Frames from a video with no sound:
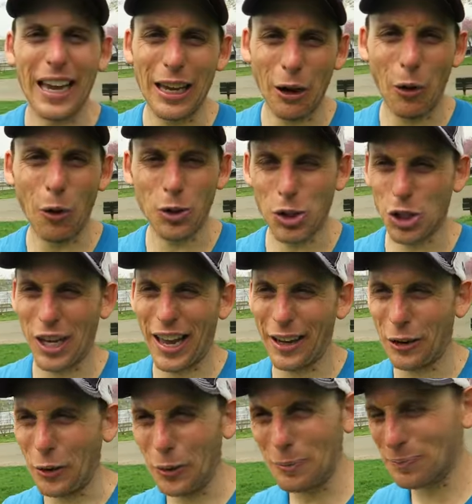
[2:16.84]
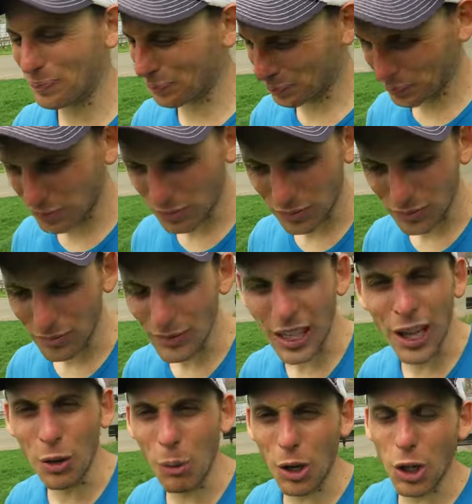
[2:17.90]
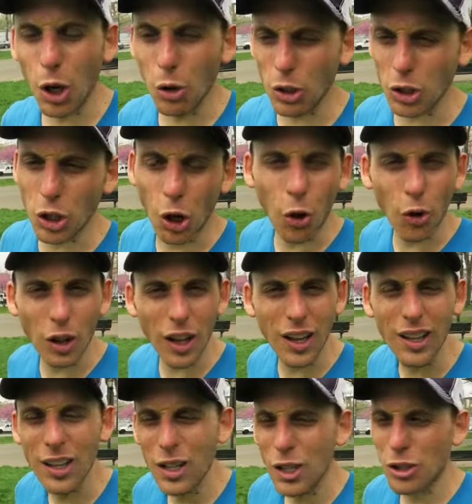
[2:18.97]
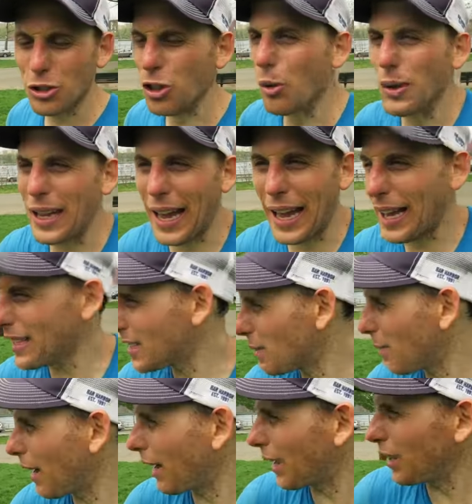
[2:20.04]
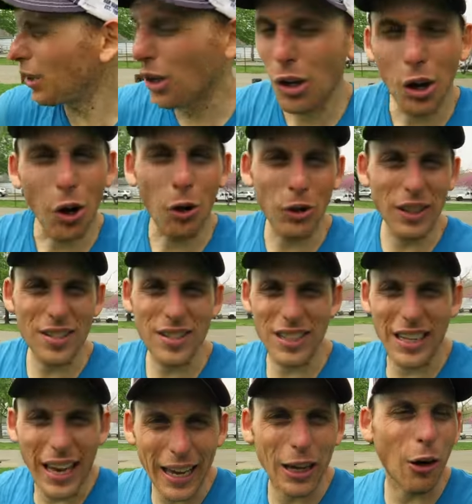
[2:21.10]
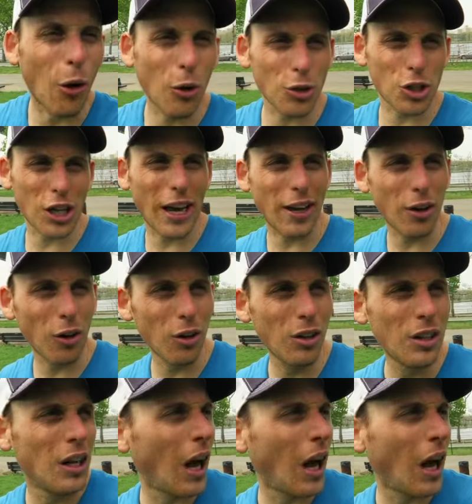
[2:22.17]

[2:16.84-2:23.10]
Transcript: A-Hole channel. I don't want Coca-Cola showing ads on my Holistic A-Hole channel.